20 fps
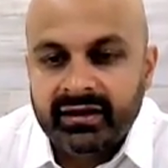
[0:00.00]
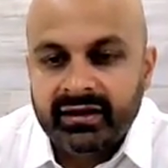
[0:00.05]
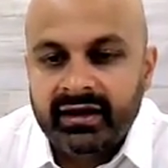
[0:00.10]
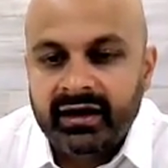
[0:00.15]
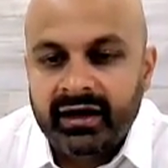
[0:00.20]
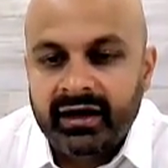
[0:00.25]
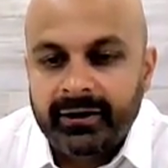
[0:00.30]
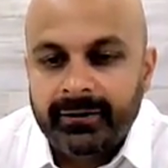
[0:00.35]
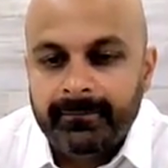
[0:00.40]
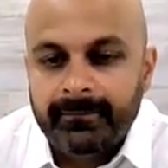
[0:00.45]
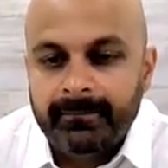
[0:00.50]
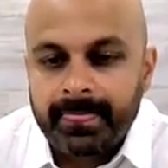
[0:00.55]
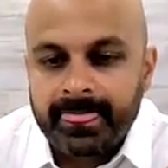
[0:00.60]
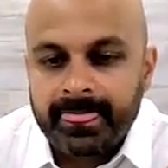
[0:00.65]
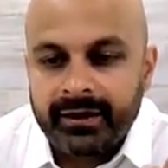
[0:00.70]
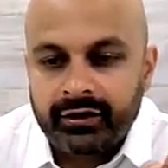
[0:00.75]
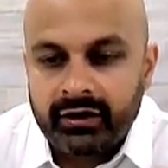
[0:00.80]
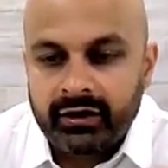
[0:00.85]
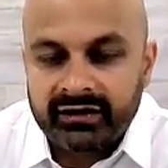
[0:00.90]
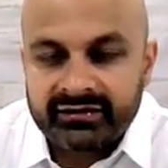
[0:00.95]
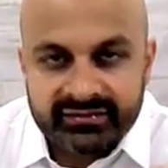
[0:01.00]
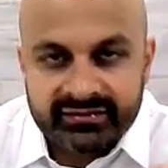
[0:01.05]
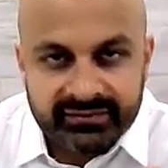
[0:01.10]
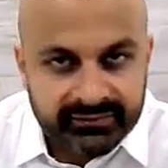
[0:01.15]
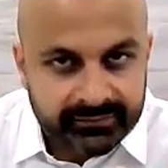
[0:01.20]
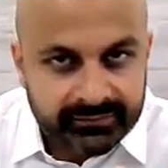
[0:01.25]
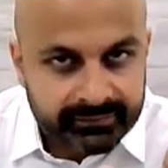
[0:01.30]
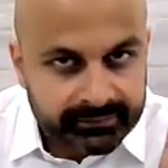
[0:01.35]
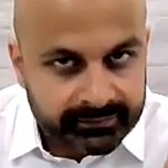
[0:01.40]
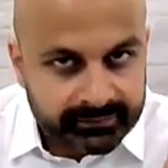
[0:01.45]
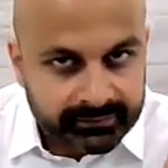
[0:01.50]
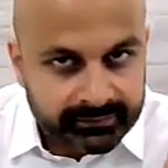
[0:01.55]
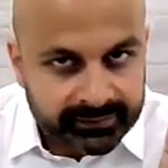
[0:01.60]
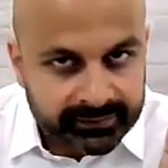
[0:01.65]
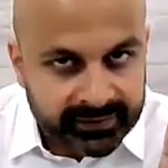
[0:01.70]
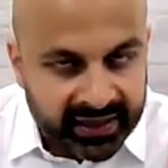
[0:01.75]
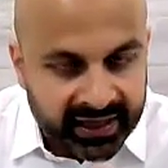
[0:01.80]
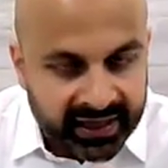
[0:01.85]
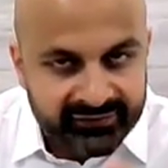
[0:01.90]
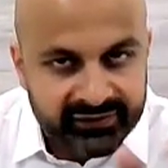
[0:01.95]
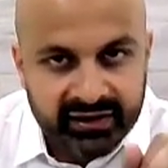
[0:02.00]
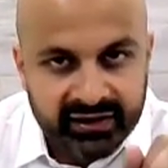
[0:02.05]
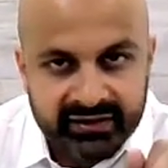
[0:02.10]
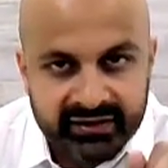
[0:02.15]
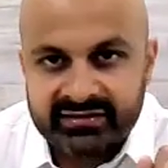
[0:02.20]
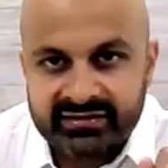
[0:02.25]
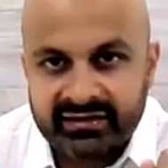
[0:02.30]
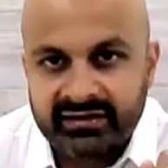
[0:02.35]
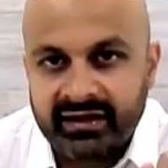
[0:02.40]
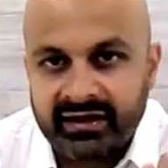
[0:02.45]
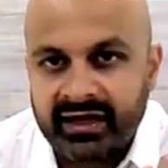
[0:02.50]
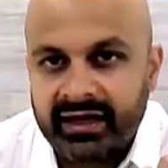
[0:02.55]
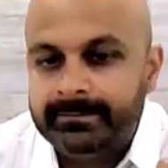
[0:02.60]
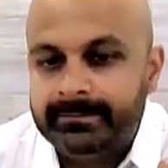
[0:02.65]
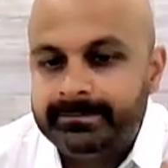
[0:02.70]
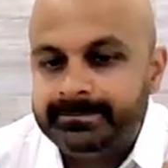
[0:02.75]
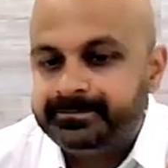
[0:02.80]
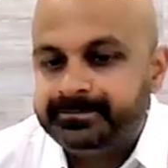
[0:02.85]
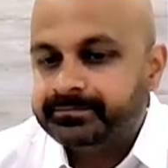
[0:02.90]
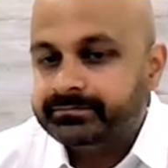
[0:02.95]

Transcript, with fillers: Um, there are some caveats to that